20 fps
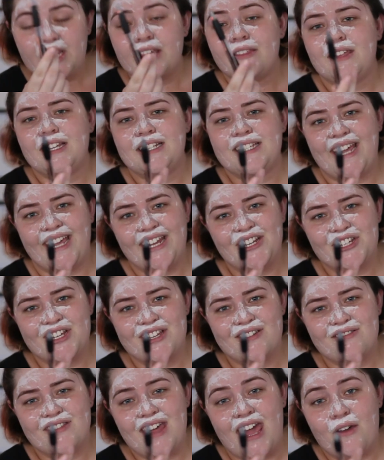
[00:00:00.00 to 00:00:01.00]
they're
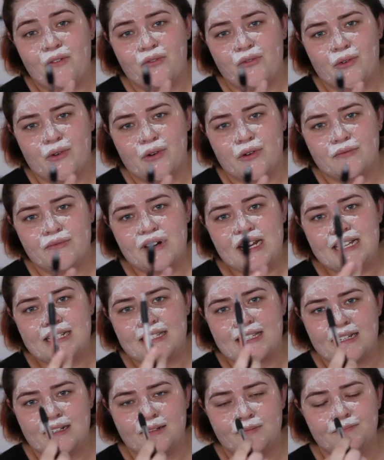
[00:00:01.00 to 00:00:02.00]
teaching you that for a
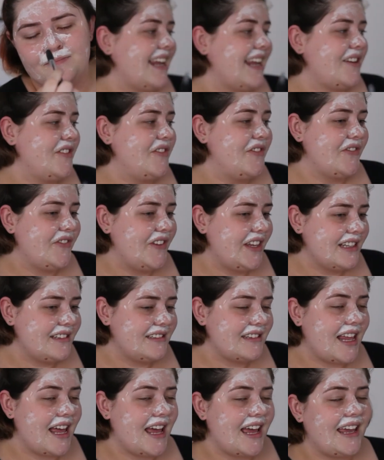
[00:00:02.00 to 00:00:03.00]
reason, I
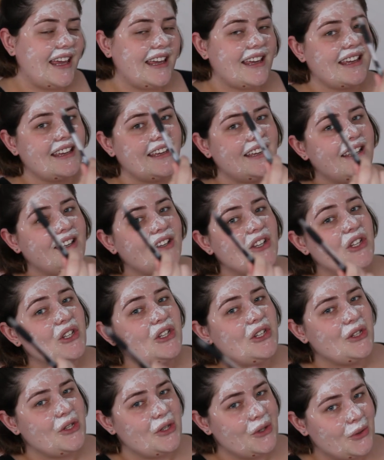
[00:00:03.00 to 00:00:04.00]
feel like
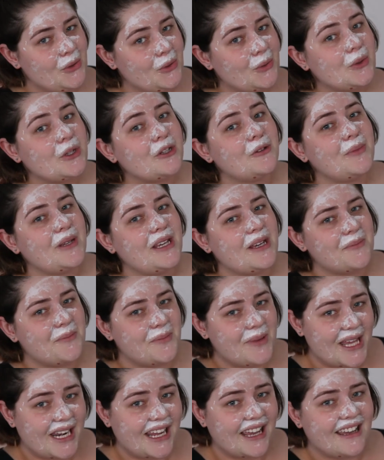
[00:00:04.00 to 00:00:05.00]
you will be a
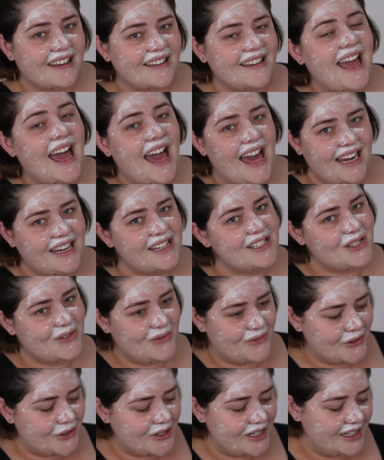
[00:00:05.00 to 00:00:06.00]
better artist
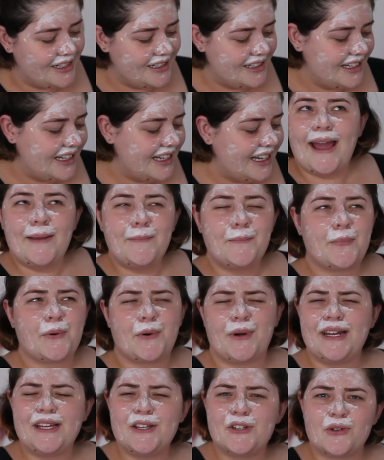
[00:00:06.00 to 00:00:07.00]
for it. I'm
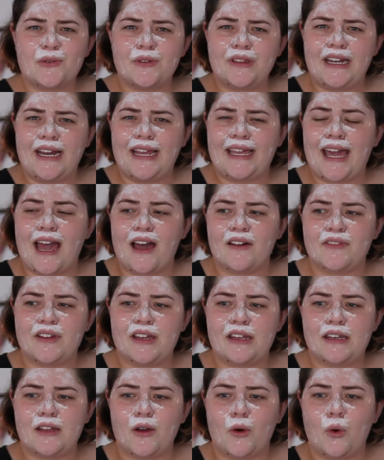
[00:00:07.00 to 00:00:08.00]
pretty sure that I
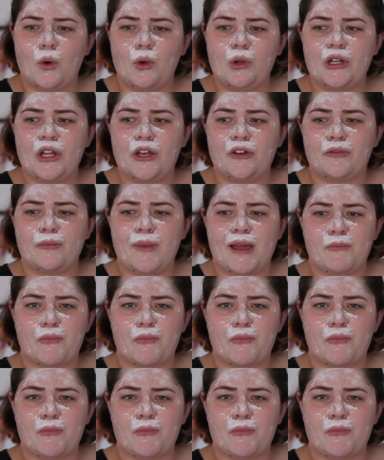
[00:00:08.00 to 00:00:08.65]
covered all of my